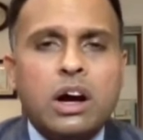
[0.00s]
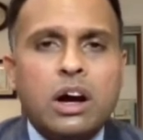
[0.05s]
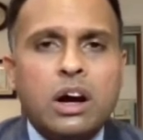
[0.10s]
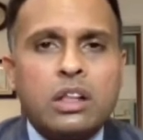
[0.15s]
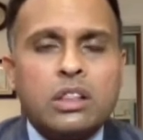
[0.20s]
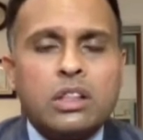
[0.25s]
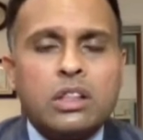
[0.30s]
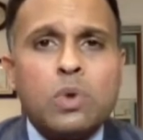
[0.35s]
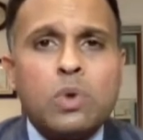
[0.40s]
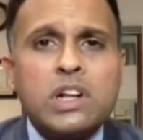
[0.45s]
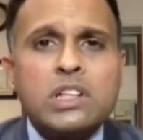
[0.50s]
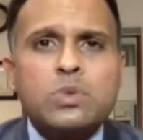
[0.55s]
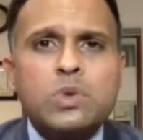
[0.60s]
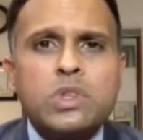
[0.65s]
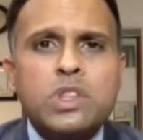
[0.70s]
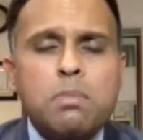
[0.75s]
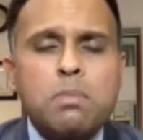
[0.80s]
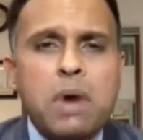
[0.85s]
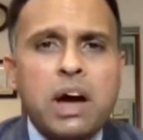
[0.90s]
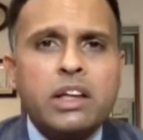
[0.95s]
The ones with
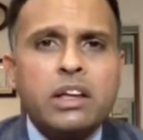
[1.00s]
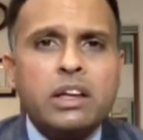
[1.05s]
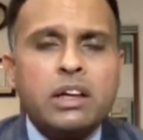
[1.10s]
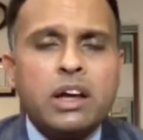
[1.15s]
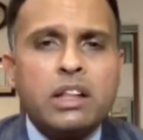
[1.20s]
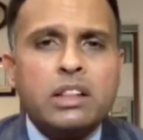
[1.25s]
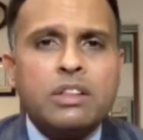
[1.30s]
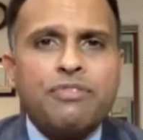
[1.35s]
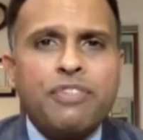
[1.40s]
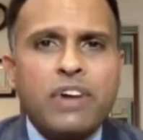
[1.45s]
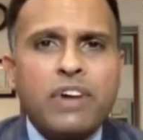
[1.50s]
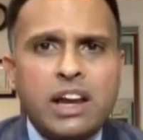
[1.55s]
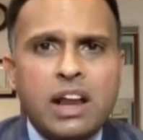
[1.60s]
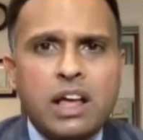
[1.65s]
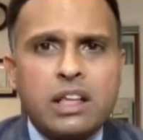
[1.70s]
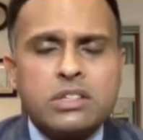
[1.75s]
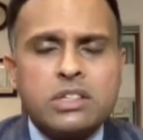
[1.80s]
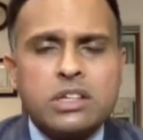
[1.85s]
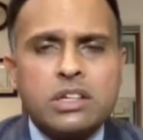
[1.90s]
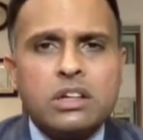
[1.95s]
the money and the
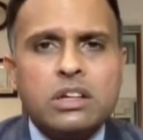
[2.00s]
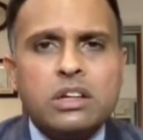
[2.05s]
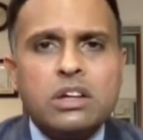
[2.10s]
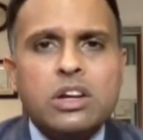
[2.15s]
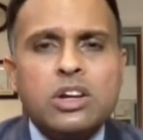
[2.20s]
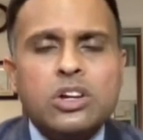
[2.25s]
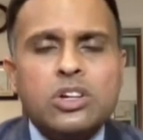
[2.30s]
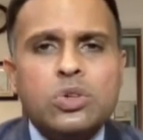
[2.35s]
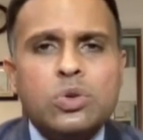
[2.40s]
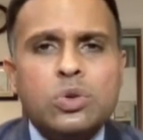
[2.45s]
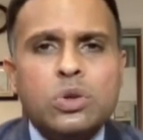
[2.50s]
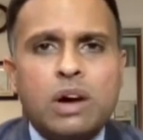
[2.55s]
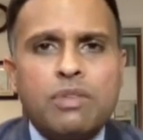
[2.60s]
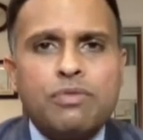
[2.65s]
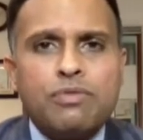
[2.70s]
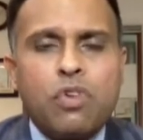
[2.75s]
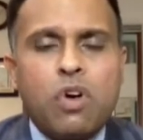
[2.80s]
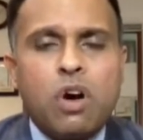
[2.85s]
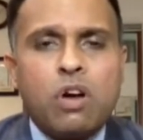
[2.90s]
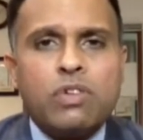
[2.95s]
financing should come
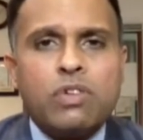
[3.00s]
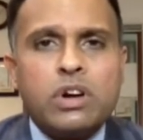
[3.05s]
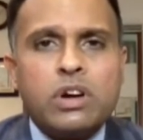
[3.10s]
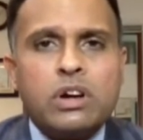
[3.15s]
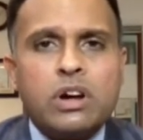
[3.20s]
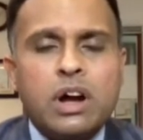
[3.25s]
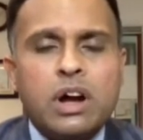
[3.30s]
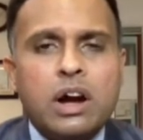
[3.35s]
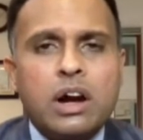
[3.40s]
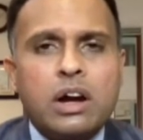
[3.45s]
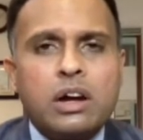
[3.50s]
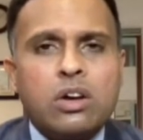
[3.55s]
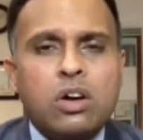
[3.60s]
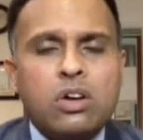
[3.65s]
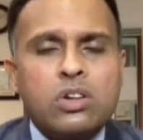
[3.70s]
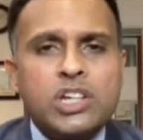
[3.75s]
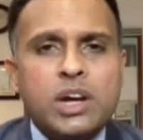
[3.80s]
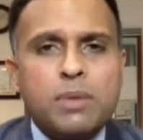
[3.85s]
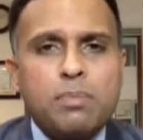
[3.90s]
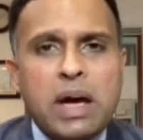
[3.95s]
forward. And
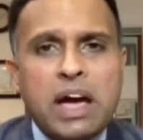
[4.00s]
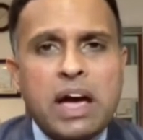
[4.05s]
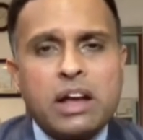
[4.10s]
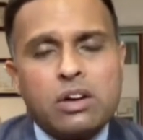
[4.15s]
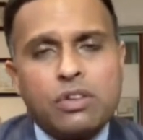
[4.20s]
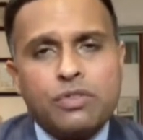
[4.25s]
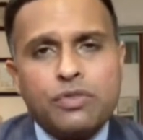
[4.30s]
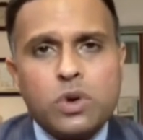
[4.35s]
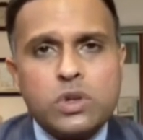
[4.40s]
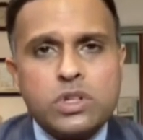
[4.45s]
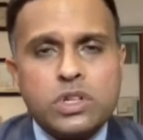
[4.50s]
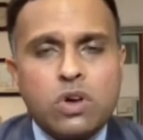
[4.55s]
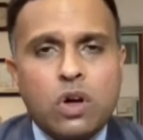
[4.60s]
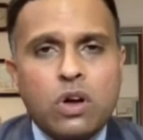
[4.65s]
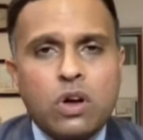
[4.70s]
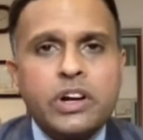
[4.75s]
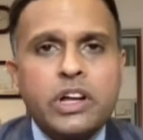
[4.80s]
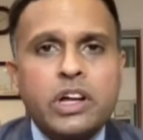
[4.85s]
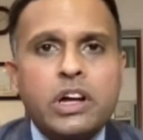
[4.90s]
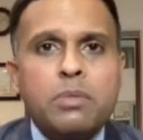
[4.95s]
Japan, of course, is
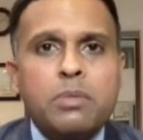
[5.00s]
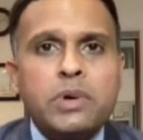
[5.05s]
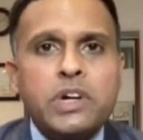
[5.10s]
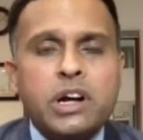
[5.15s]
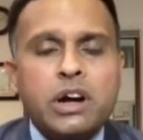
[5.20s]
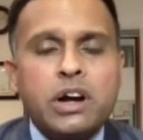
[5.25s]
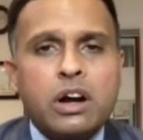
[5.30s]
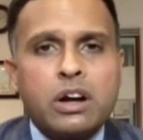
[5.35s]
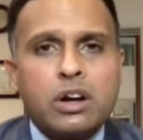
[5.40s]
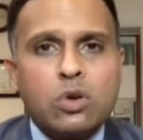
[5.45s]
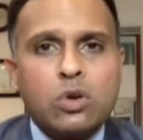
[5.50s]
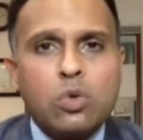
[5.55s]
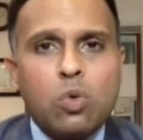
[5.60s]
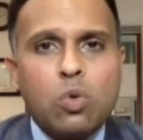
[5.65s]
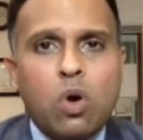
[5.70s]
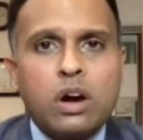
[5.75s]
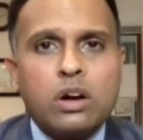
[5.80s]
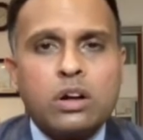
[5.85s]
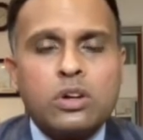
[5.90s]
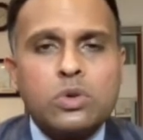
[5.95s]
already committed under
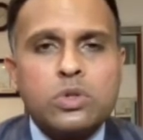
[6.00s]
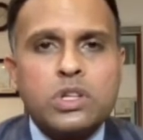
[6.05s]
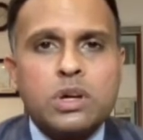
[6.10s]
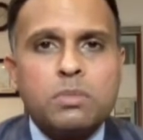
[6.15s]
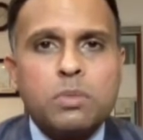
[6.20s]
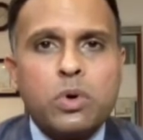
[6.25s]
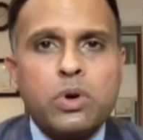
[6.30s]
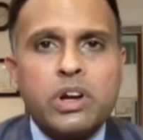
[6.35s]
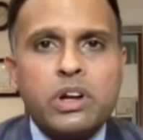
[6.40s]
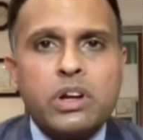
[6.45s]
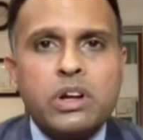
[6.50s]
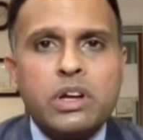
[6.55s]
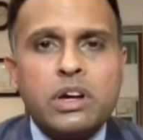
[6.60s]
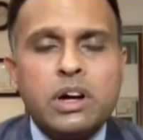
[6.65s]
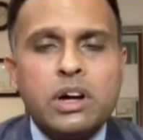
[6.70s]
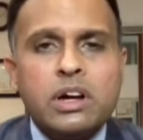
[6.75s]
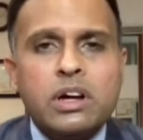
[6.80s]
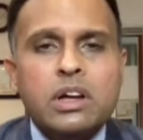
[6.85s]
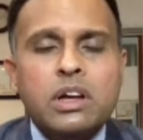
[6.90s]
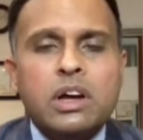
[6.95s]
Quad to support India.